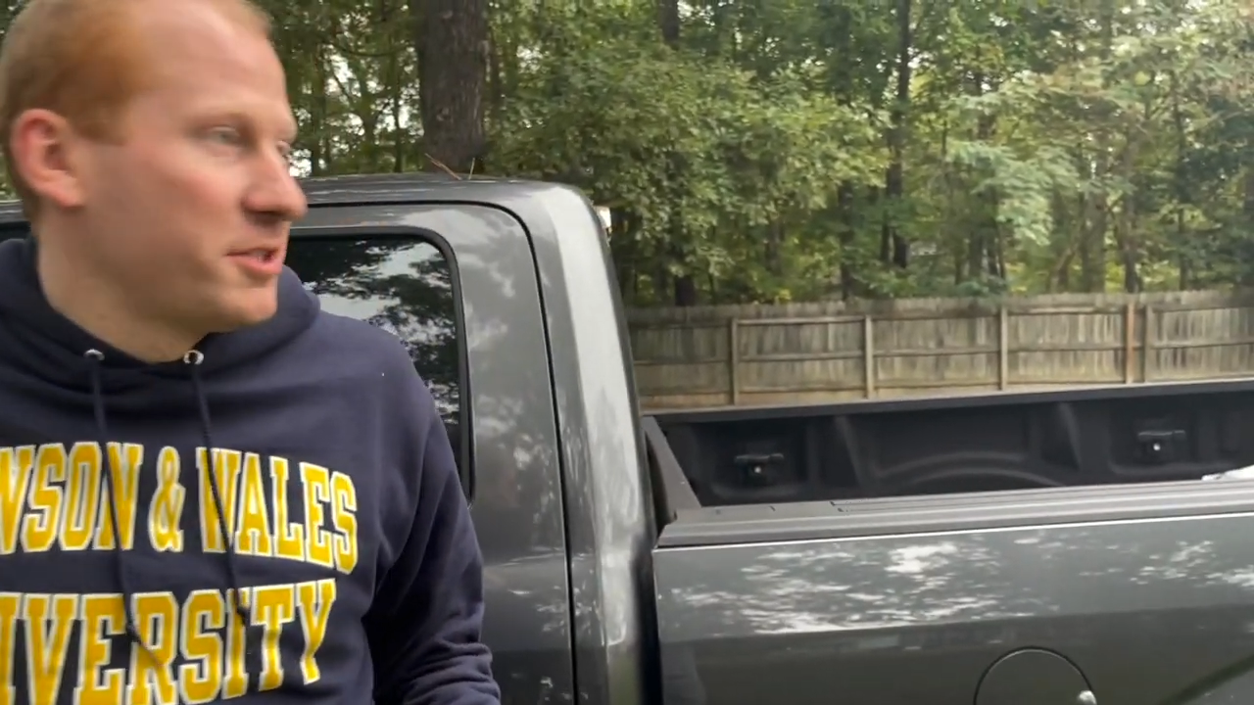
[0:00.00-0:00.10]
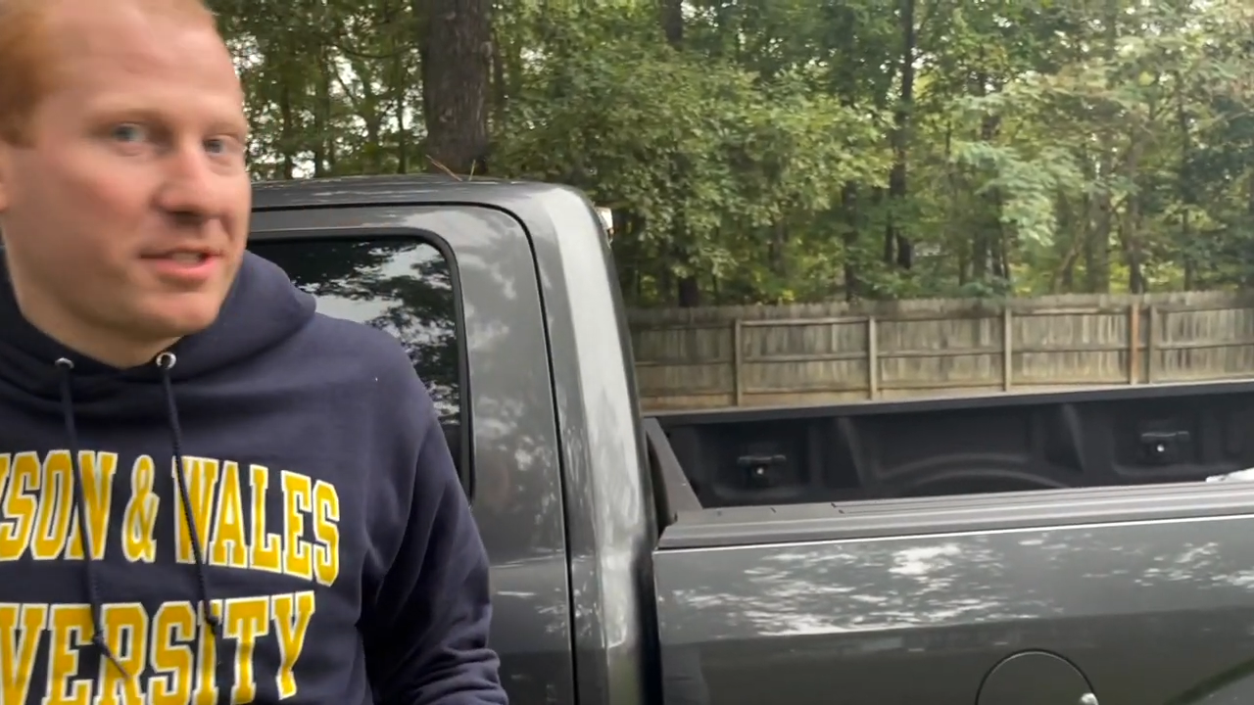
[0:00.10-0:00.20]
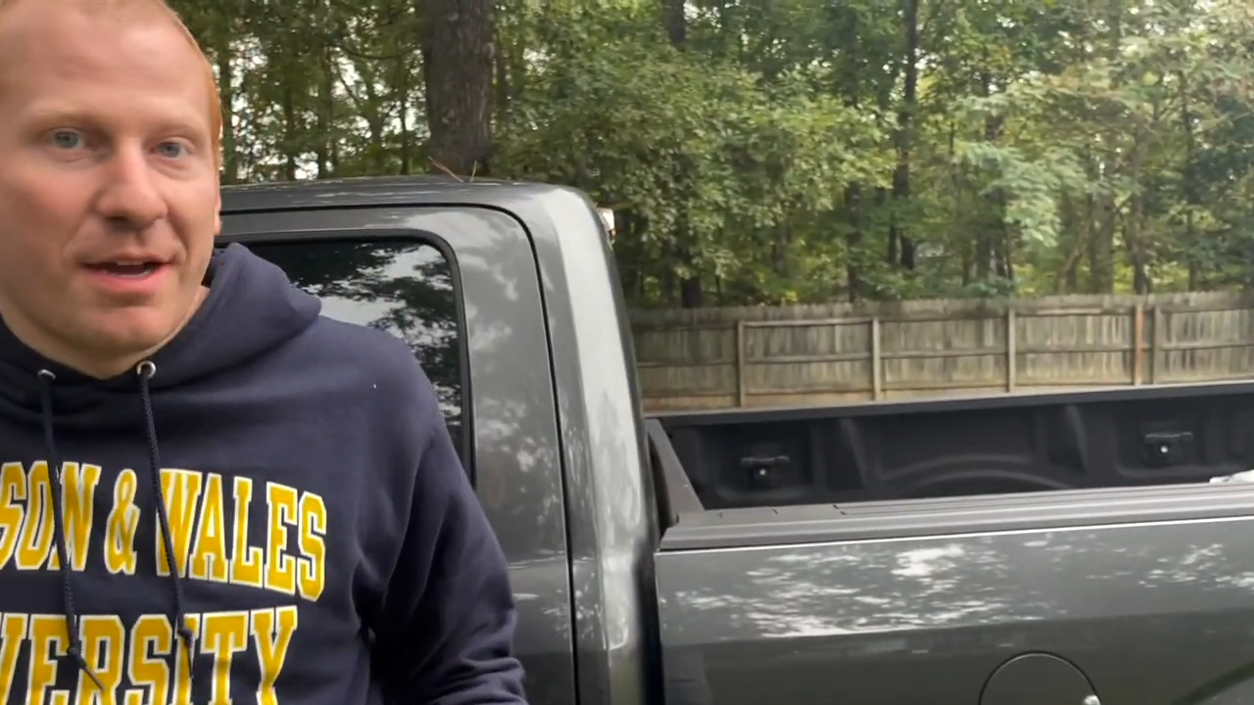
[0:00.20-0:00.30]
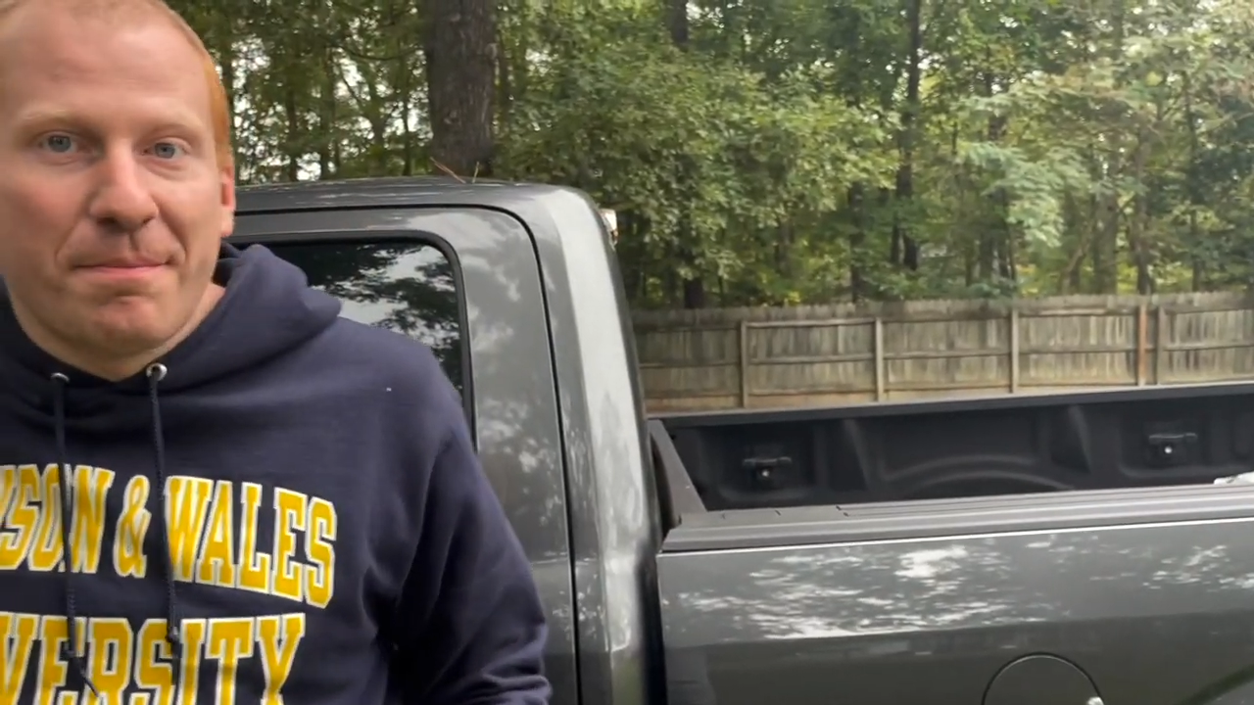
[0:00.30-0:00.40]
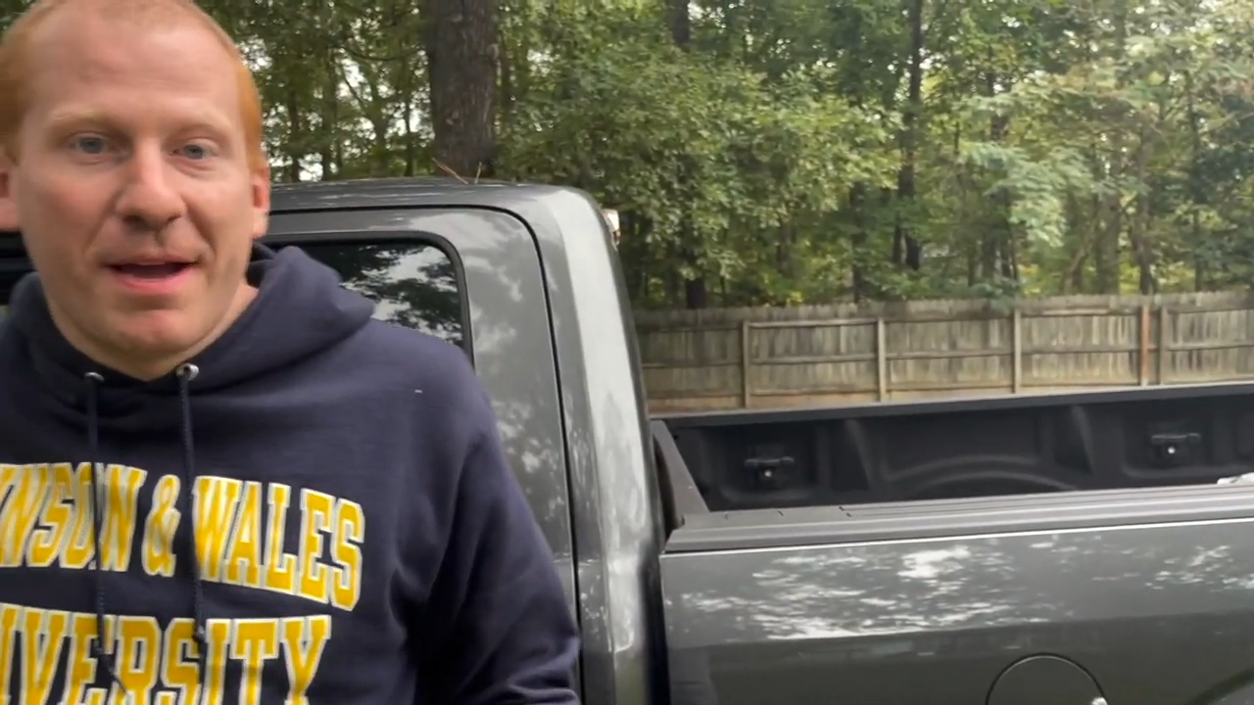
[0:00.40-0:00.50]

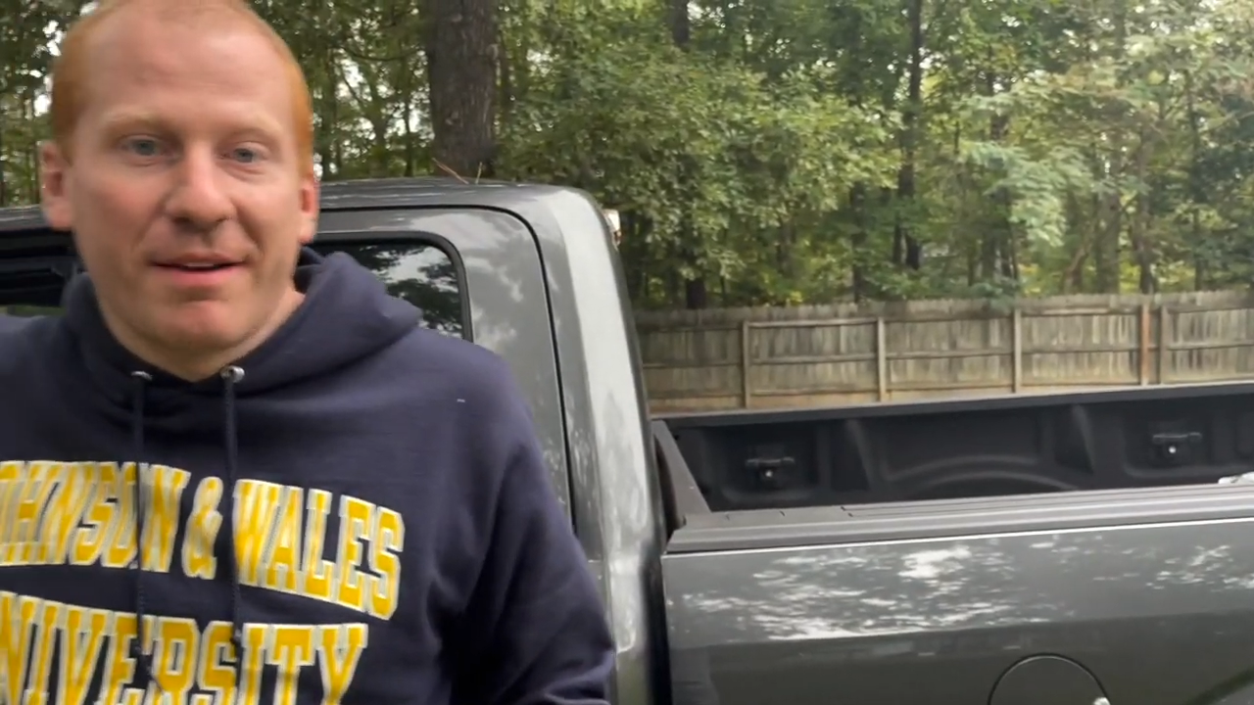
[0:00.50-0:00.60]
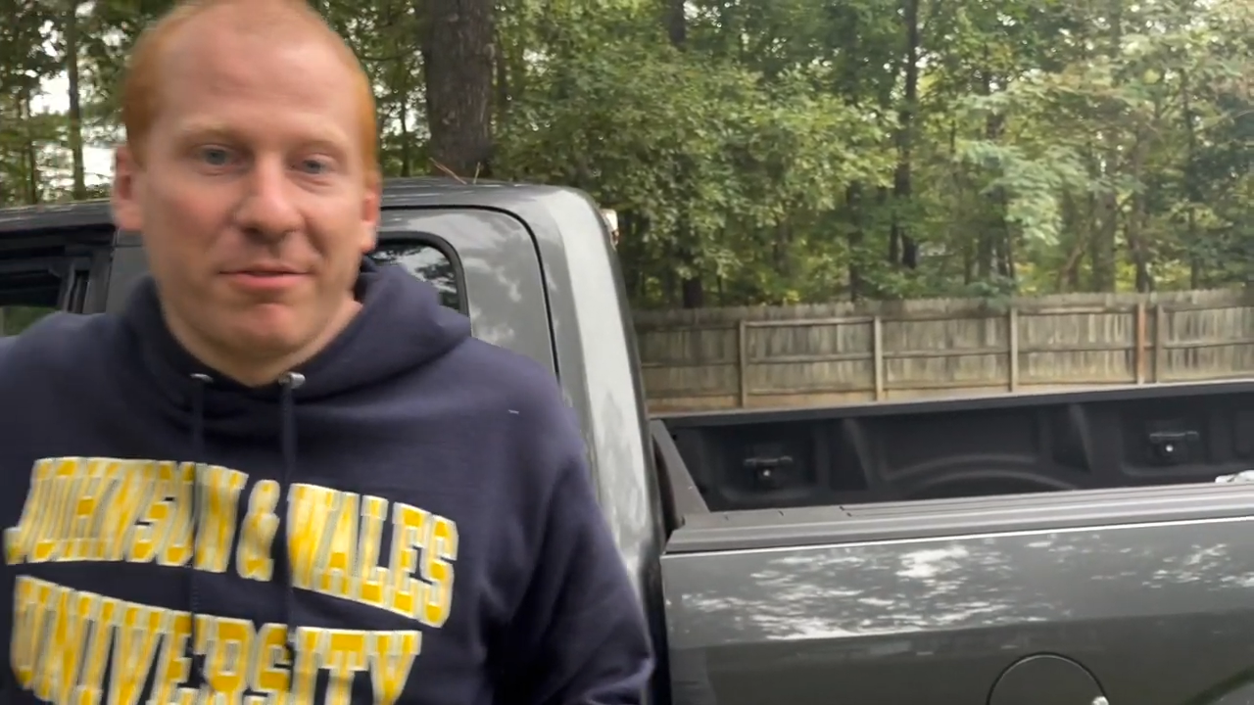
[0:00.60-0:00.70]
just got back